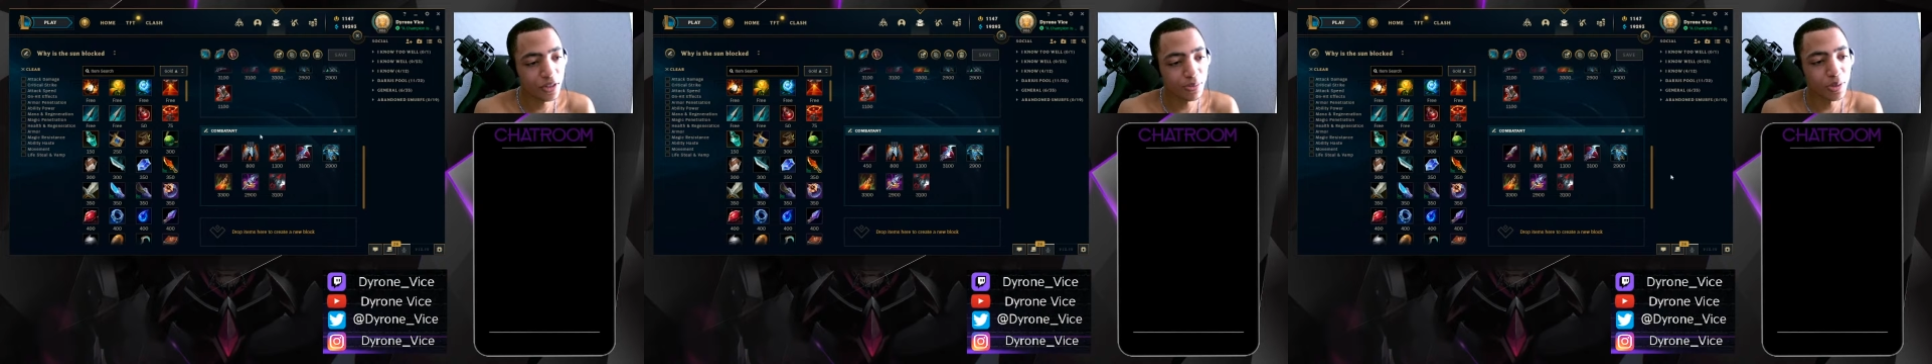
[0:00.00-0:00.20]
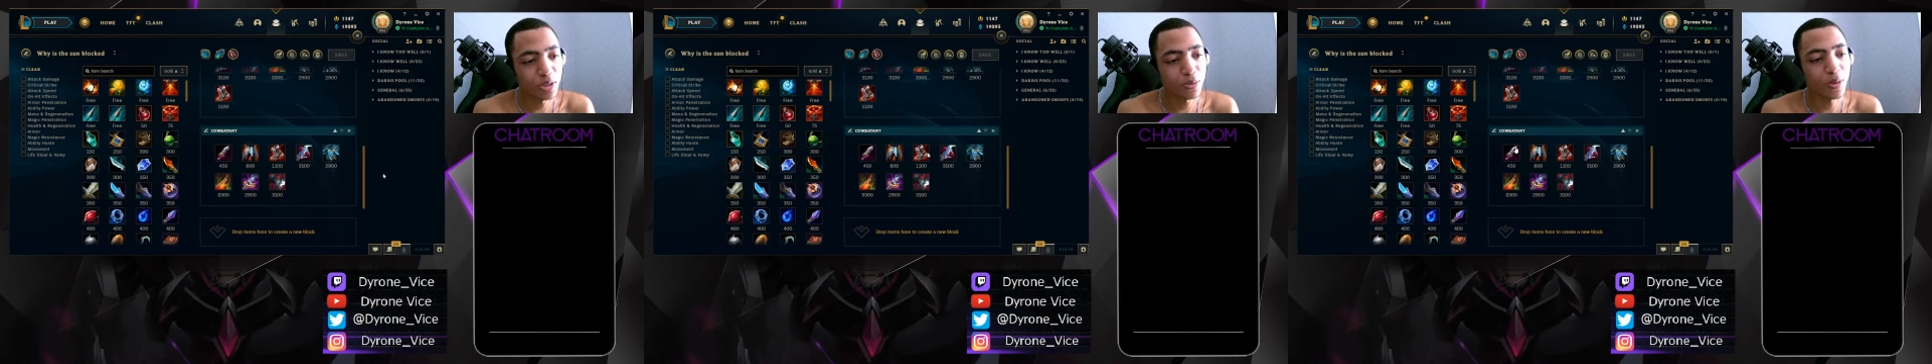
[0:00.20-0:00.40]

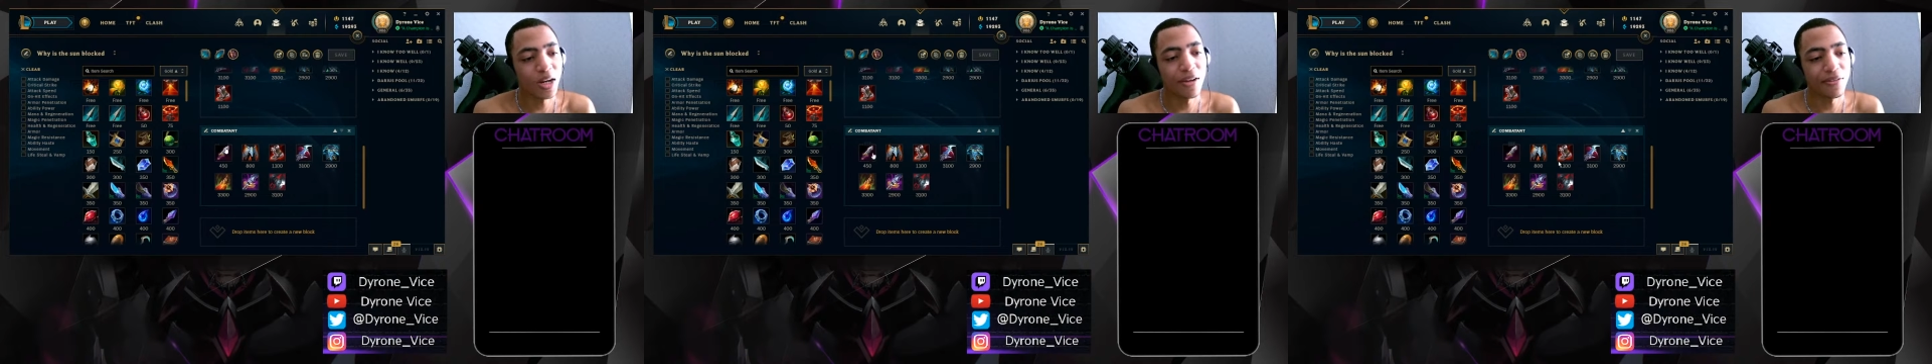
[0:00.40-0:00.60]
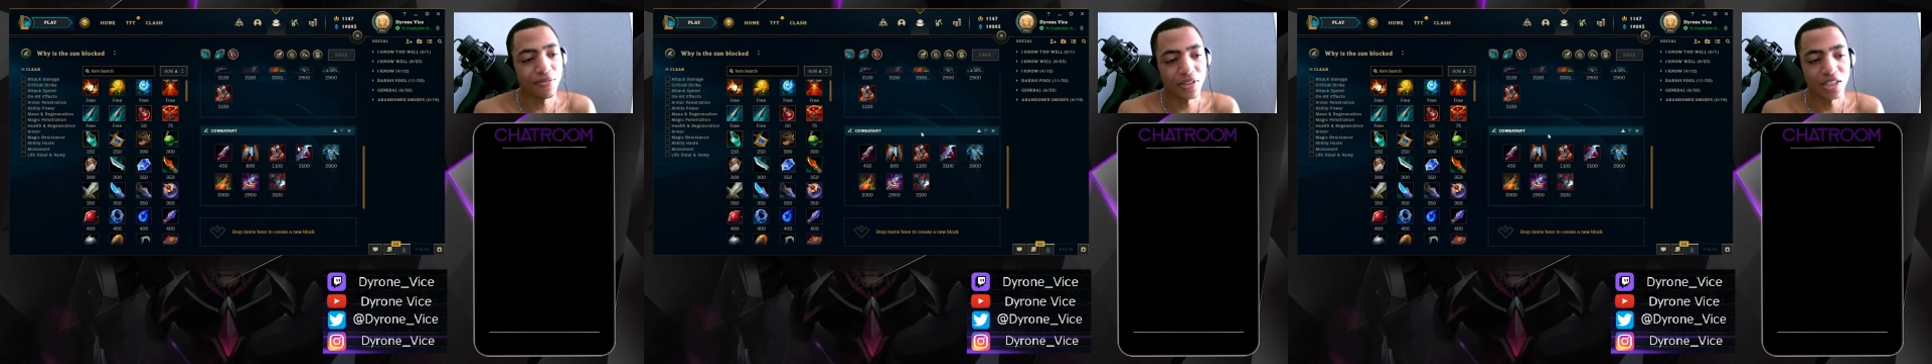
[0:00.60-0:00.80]
most part, I
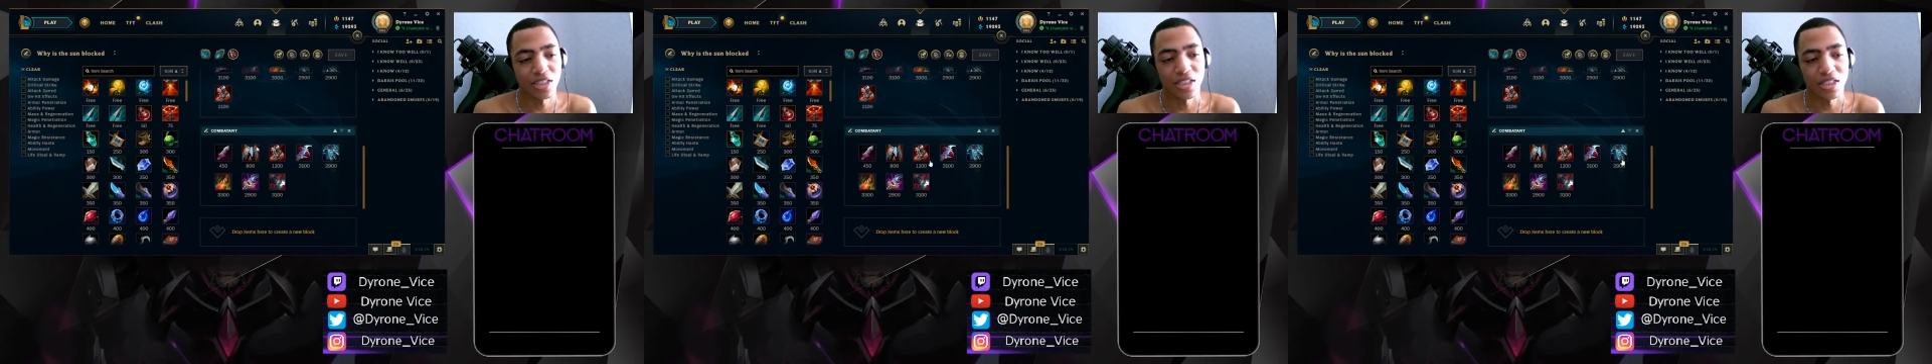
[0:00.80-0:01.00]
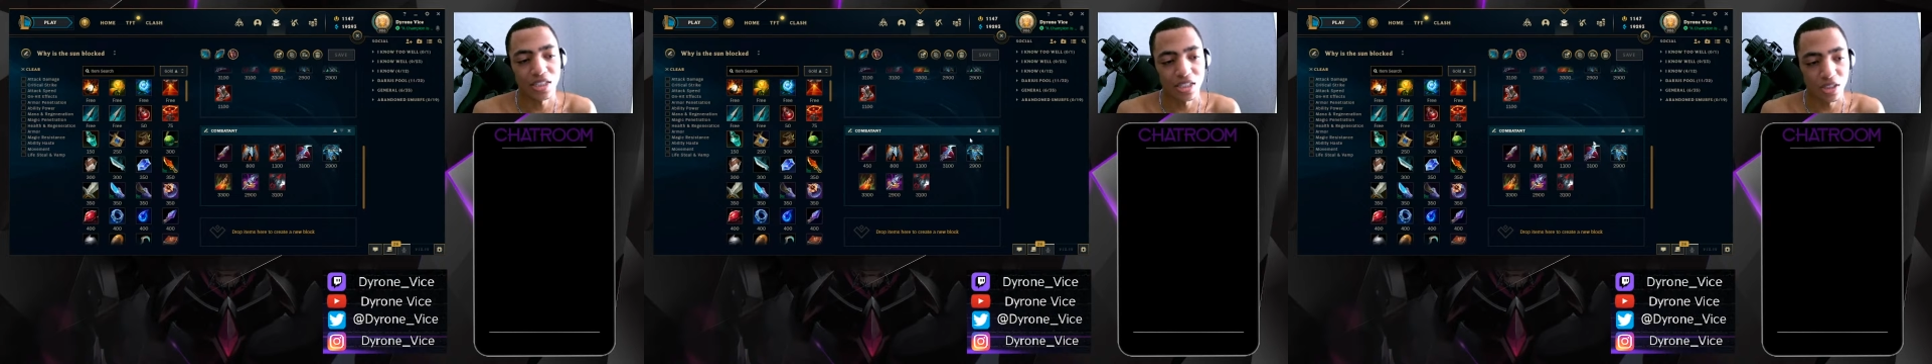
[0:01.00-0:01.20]
feel like
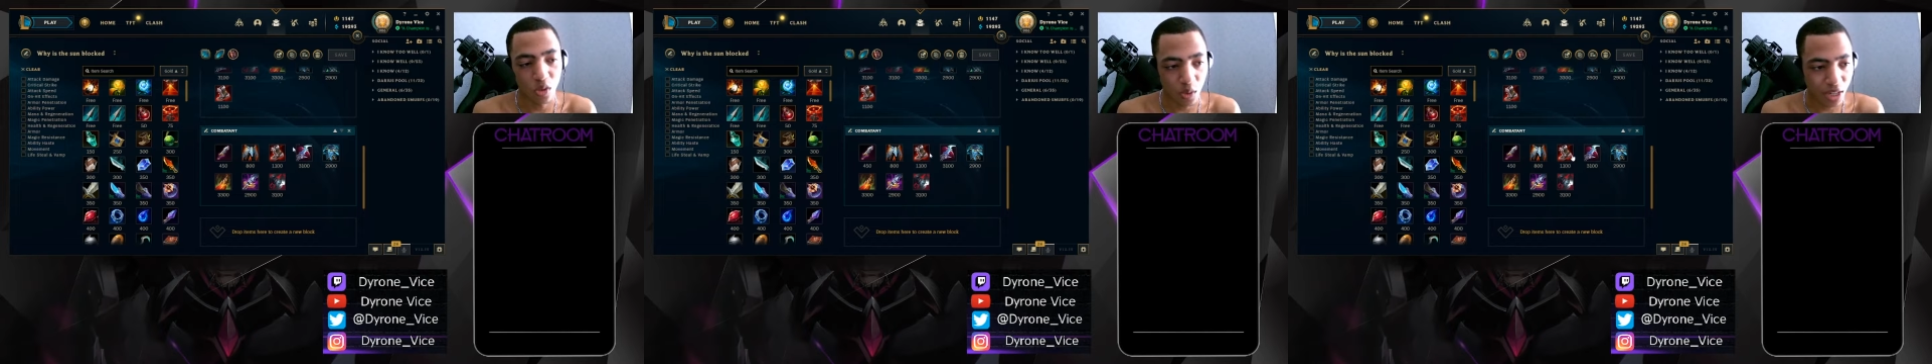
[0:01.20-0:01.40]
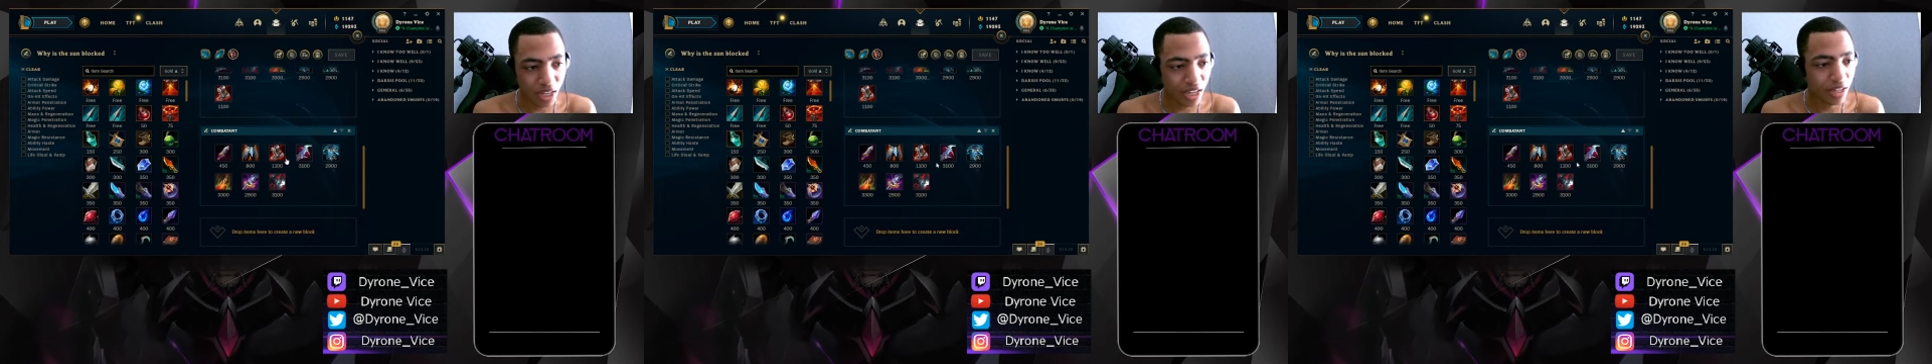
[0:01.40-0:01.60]
this is
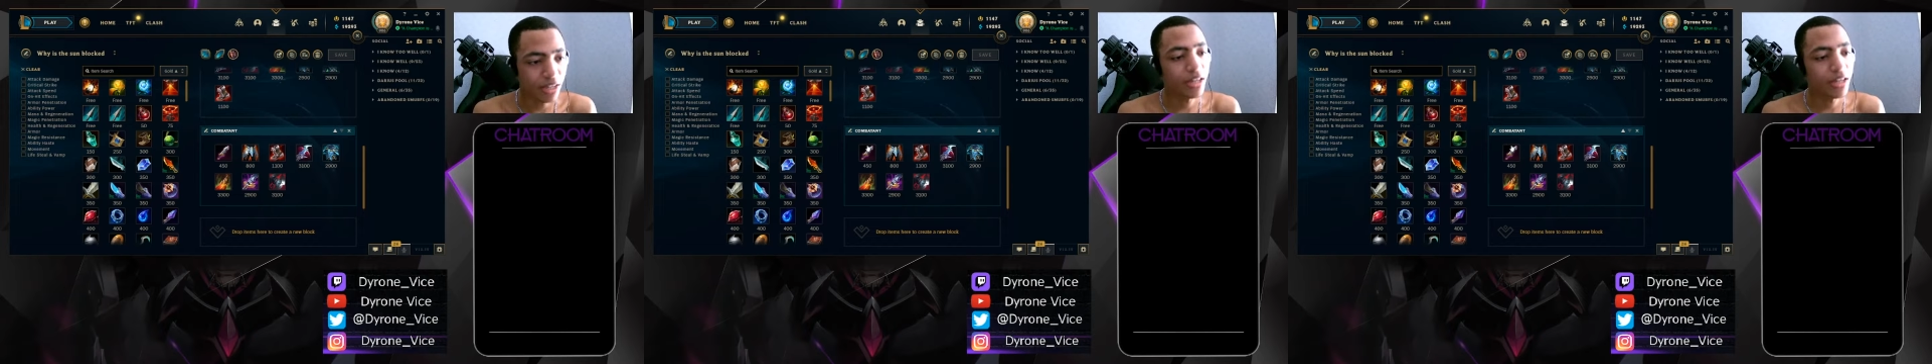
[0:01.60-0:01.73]
okay.